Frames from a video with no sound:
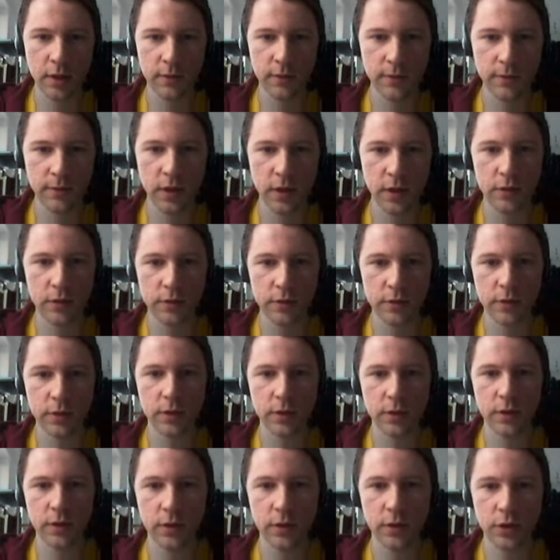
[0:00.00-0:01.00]
values
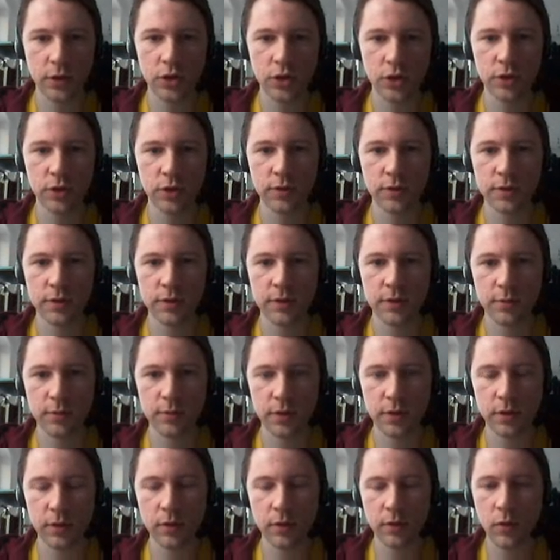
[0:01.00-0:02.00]
each into a
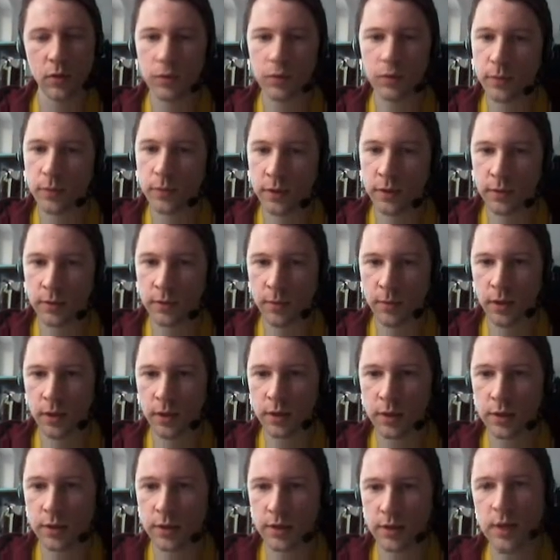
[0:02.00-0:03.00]
separate column in the
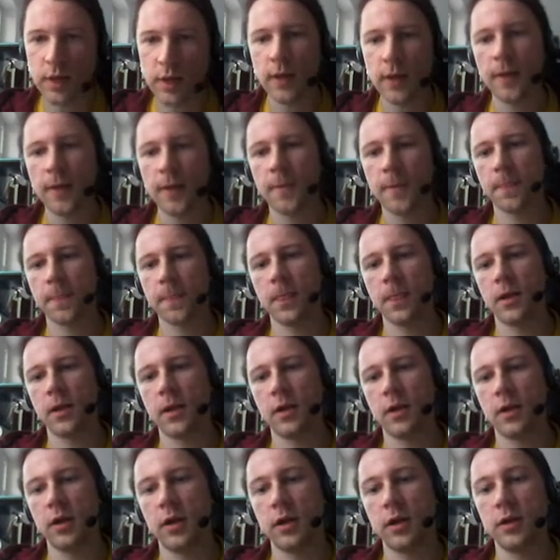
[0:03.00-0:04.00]
matrix.
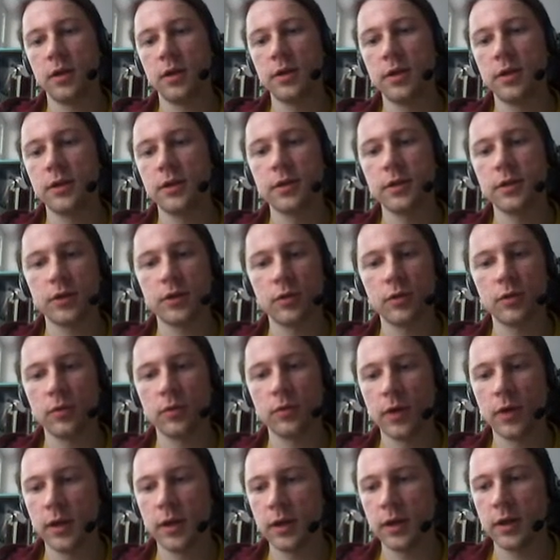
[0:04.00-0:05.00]
It didn't
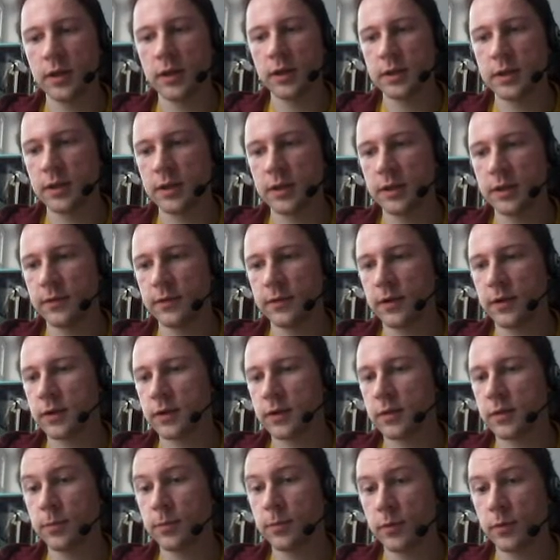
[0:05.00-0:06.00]
show any
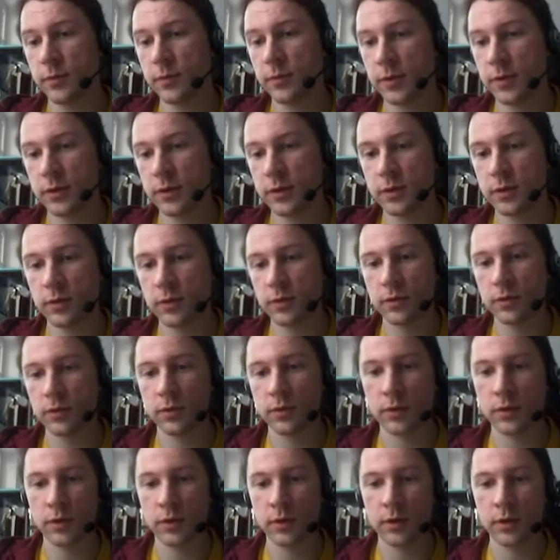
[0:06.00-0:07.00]
significant improvement
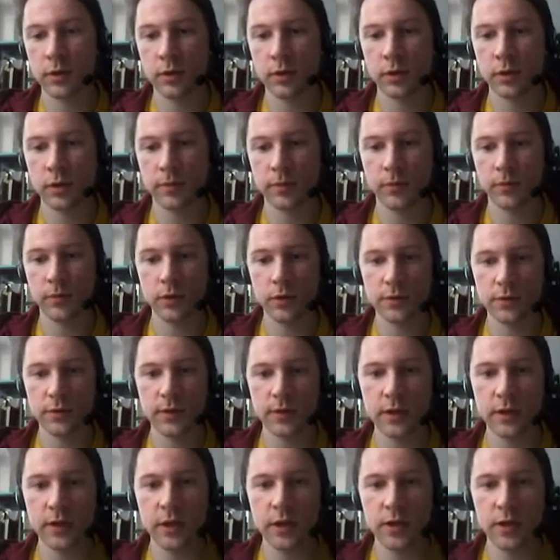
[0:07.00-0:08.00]
on the
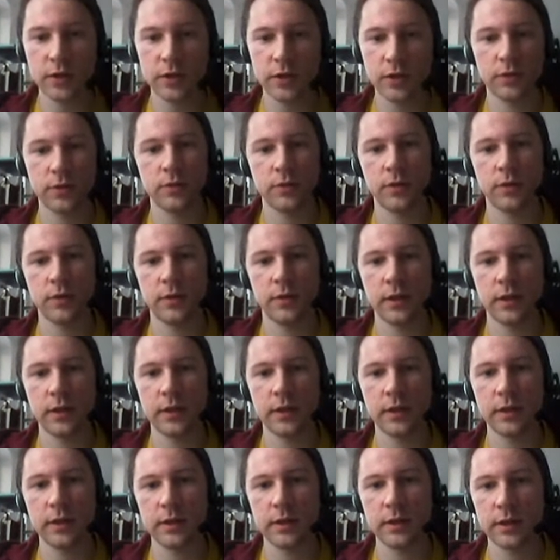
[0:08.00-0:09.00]
cross-validation, so at the
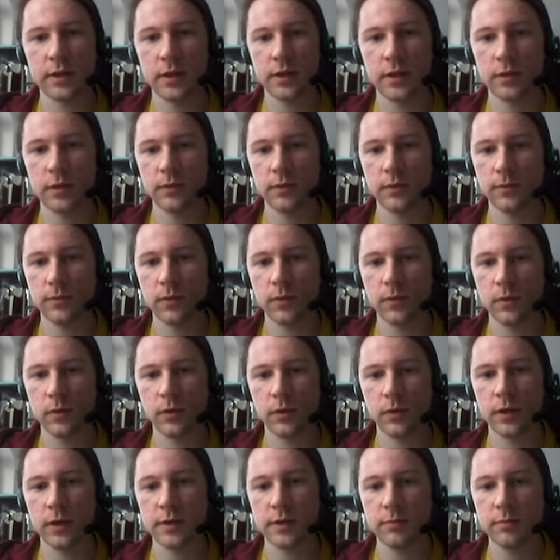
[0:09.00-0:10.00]
end I decided to
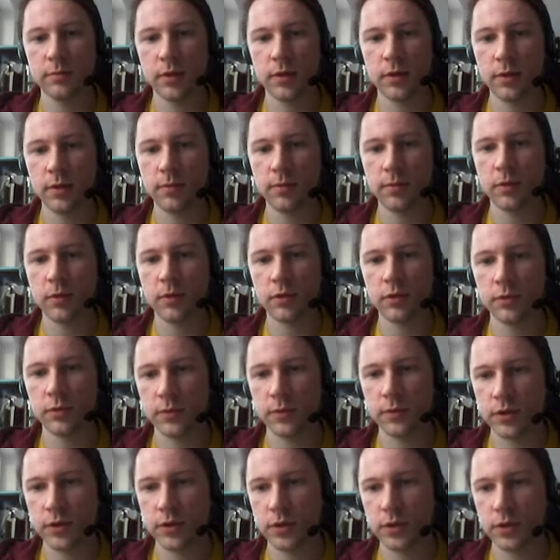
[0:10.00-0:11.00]
follow a simpler approach,
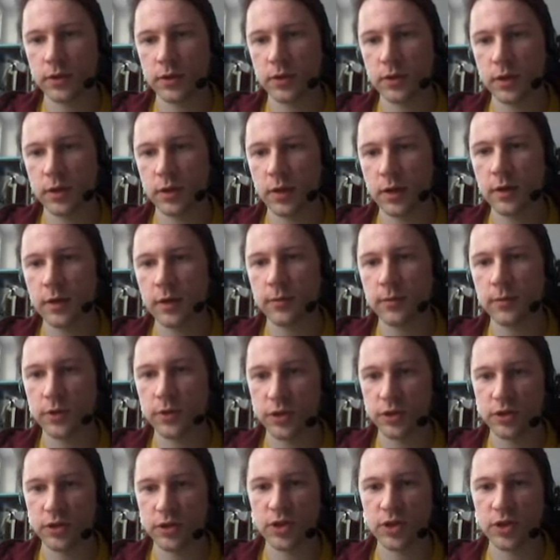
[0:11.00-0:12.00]
which
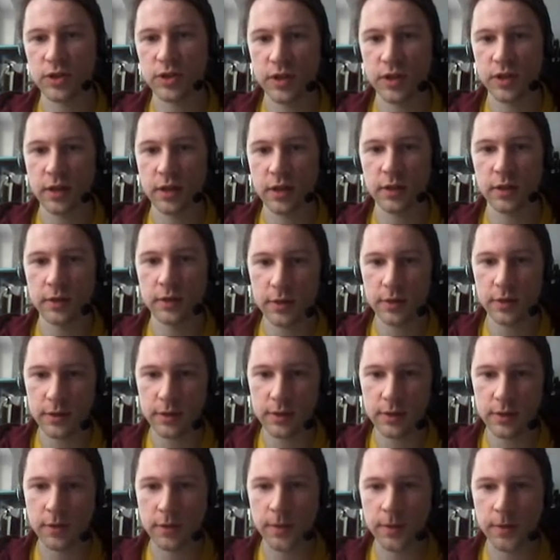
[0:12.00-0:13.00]
is just taking
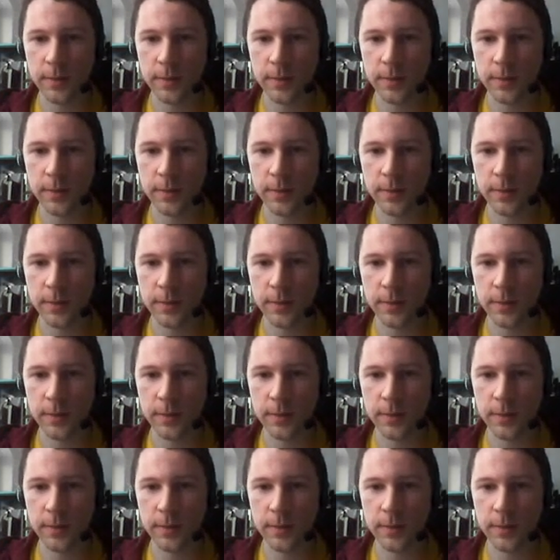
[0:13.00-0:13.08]
this